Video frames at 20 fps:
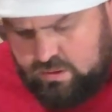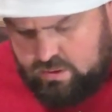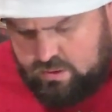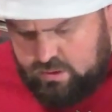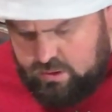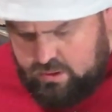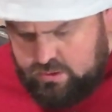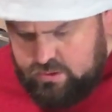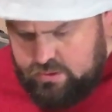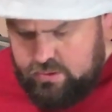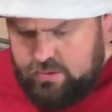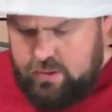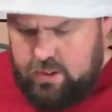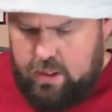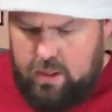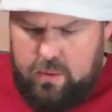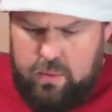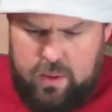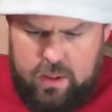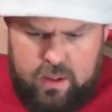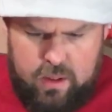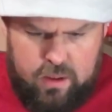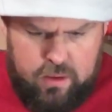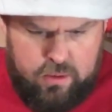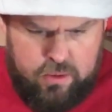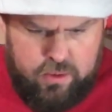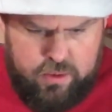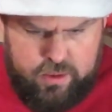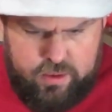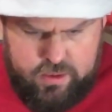Doesn't say what
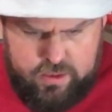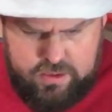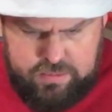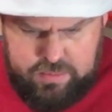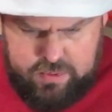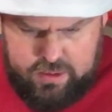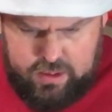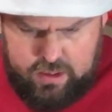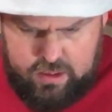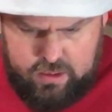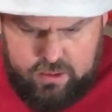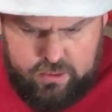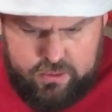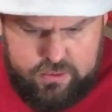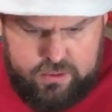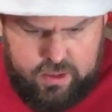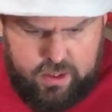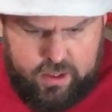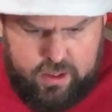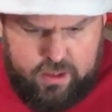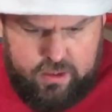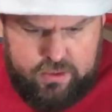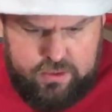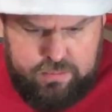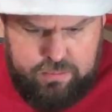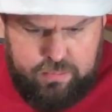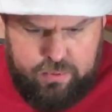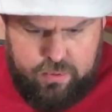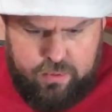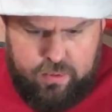color it is, but that looks like it's
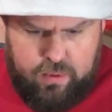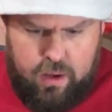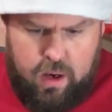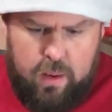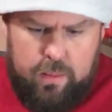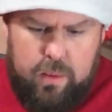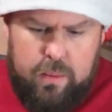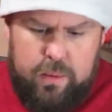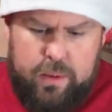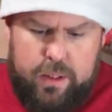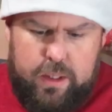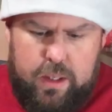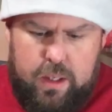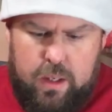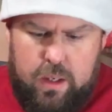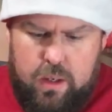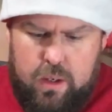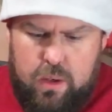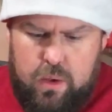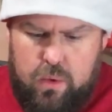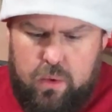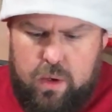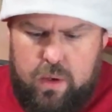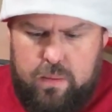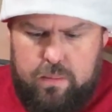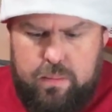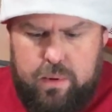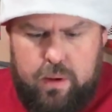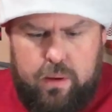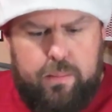probably
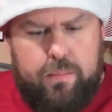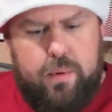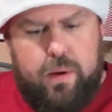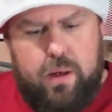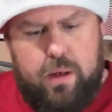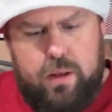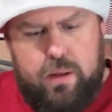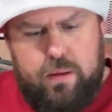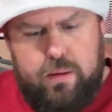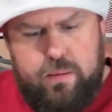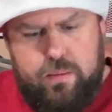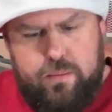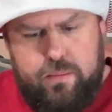green pumpkin.